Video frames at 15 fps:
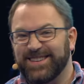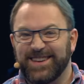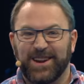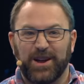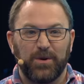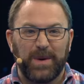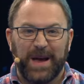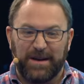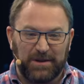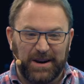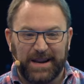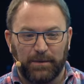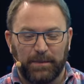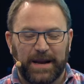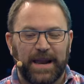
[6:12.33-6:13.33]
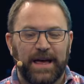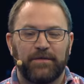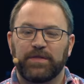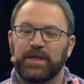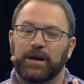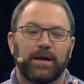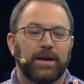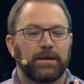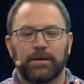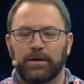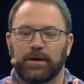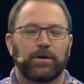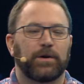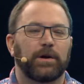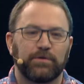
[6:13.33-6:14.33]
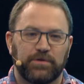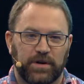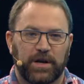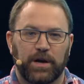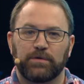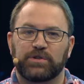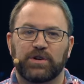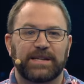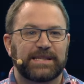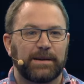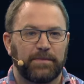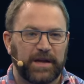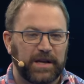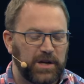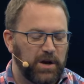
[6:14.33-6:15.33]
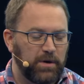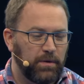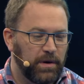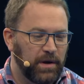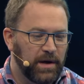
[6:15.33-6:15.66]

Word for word: You know, we have a little bit left. They're like, no, no, no, go, tr go try something new.